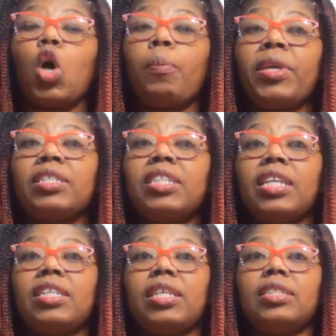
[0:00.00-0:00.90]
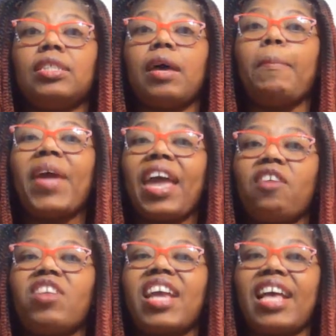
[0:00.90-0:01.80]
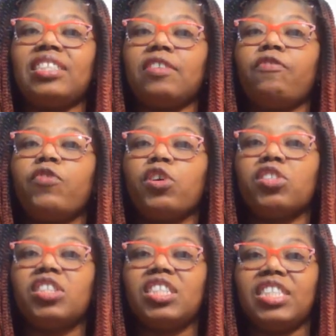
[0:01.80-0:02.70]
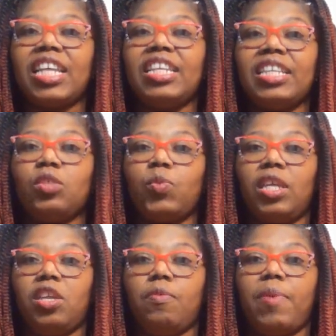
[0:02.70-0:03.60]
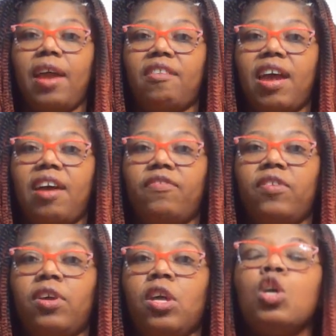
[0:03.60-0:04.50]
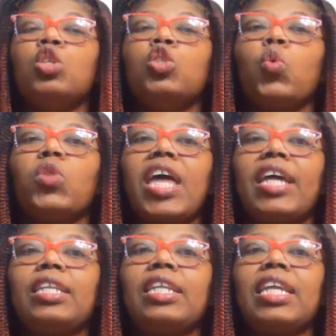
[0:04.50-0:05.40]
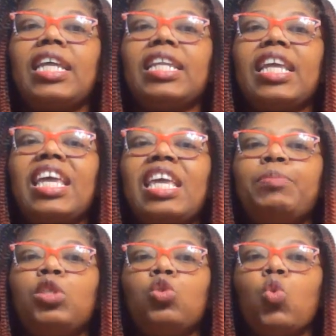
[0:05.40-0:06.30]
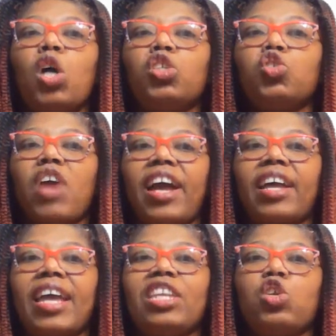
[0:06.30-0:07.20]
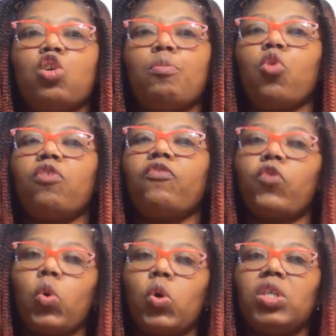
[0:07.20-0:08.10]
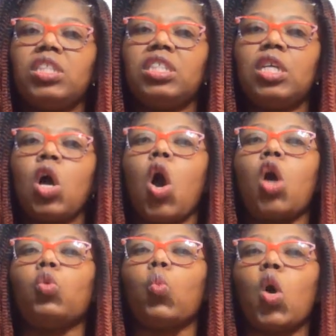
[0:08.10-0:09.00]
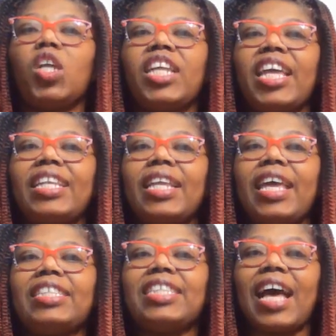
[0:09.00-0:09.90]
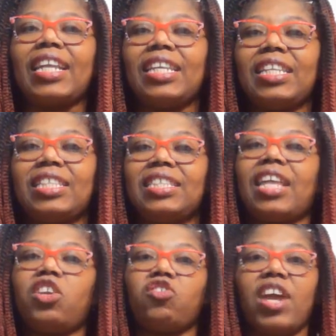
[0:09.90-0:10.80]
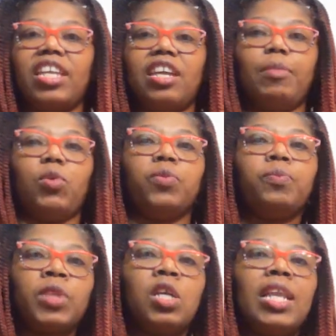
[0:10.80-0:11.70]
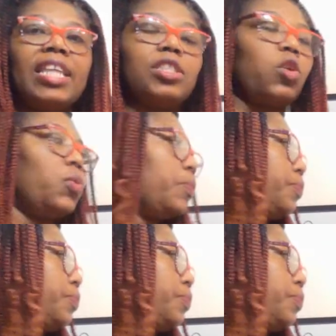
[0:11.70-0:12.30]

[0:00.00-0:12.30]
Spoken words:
topic sentence appearing as the first sentence within your paragraph, so that it keeps you on track and you're more focused on what exactly it is that you're writing about. Let's go.